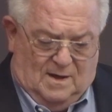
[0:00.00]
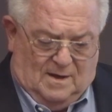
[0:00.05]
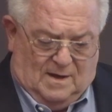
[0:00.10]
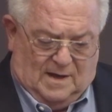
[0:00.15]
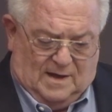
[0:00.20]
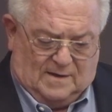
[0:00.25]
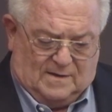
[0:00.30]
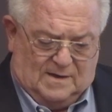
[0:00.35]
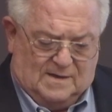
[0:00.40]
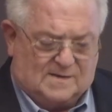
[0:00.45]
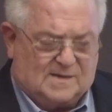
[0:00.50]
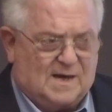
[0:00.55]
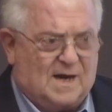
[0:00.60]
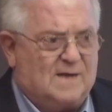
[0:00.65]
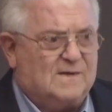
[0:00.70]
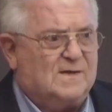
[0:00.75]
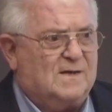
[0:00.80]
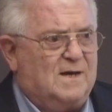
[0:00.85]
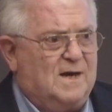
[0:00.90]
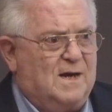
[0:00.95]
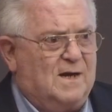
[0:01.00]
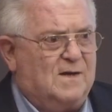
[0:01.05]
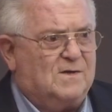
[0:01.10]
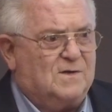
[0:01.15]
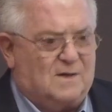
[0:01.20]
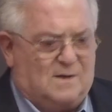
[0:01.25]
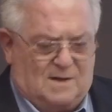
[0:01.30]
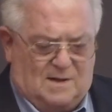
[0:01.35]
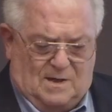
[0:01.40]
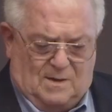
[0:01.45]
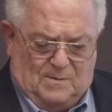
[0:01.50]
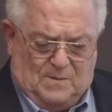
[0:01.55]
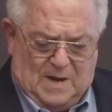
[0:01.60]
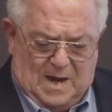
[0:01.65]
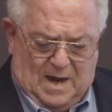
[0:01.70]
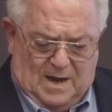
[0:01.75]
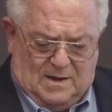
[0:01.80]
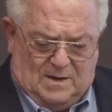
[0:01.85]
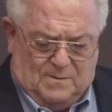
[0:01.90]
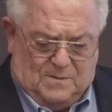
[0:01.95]
like the assassination
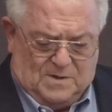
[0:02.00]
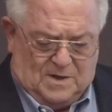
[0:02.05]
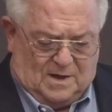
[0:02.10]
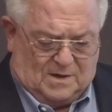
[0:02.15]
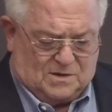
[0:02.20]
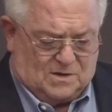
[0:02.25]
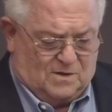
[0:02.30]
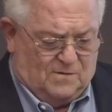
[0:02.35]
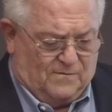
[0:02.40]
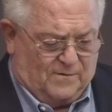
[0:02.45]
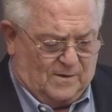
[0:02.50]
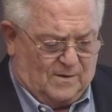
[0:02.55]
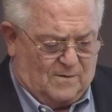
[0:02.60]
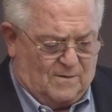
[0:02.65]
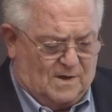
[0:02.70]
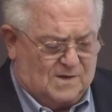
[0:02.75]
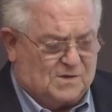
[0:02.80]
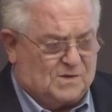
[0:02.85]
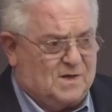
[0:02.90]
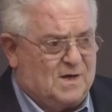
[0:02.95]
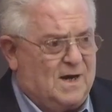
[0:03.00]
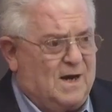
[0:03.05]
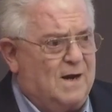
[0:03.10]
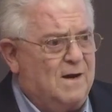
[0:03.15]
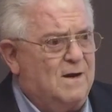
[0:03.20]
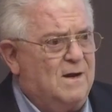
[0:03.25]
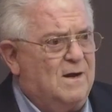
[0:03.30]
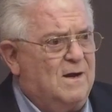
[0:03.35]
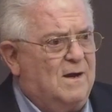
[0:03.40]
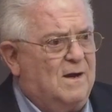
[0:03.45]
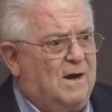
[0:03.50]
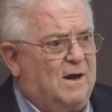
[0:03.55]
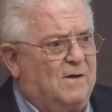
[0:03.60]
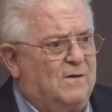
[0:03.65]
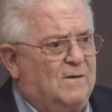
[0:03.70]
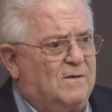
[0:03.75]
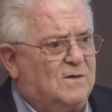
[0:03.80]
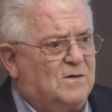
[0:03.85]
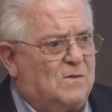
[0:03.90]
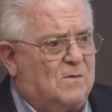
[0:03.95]
and abduction for questioning
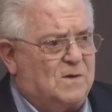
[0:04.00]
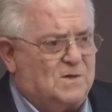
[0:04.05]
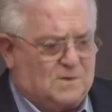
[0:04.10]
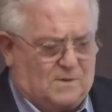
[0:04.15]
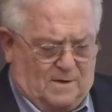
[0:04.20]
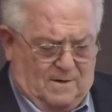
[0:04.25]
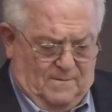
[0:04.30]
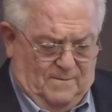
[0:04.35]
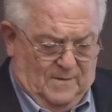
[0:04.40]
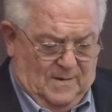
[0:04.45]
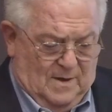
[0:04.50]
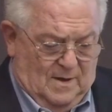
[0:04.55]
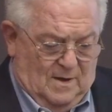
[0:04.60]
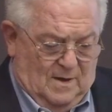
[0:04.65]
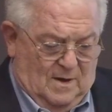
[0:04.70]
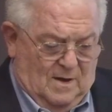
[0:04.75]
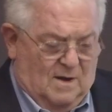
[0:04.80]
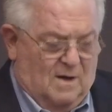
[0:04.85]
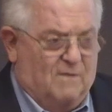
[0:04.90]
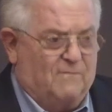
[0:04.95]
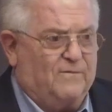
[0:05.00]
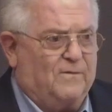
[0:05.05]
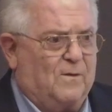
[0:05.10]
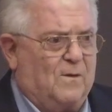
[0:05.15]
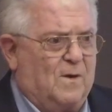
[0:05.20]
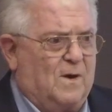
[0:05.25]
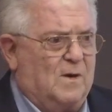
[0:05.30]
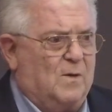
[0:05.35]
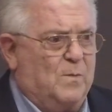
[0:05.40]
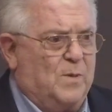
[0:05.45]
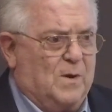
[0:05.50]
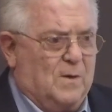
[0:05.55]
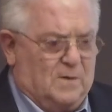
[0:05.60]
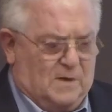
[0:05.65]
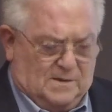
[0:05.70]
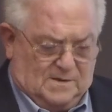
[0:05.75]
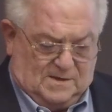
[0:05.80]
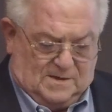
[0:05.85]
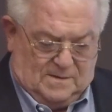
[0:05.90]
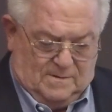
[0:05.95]
under torture of foreign
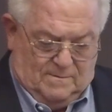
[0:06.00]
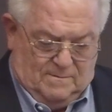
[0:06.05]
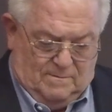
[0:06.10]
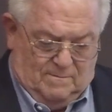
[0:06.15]
opponents.